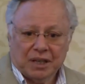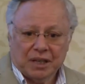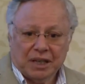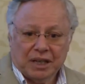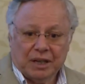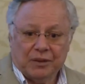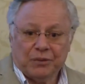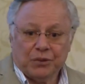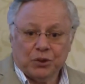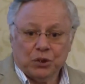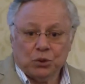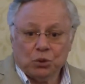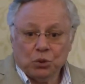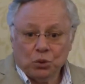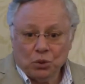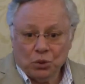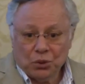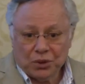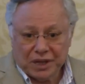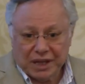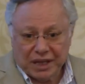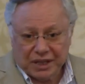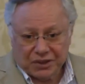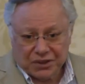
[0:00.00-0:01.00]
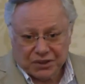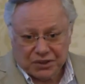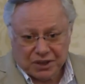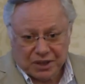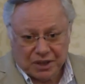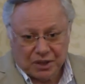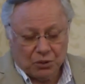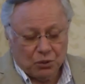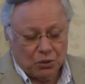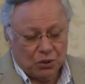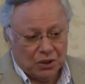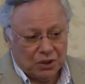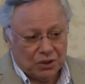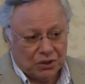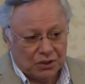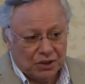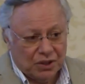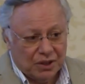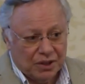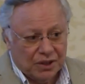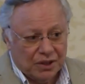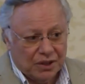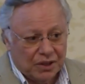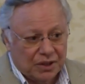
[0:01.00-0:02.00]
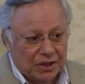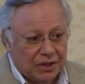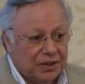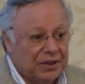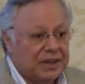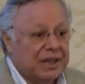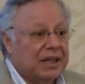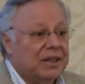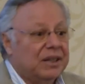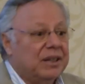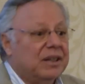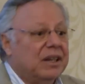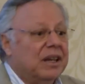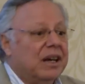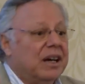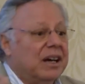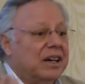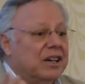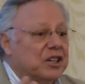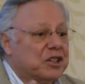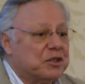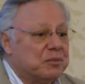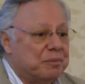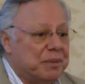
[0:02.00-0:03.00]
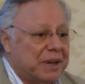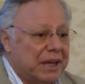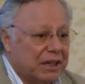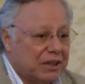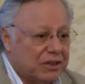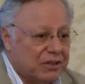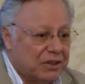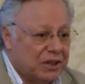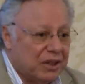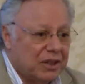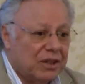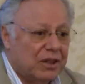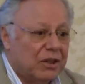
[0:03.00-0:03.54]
If you do that, say a word, then I respect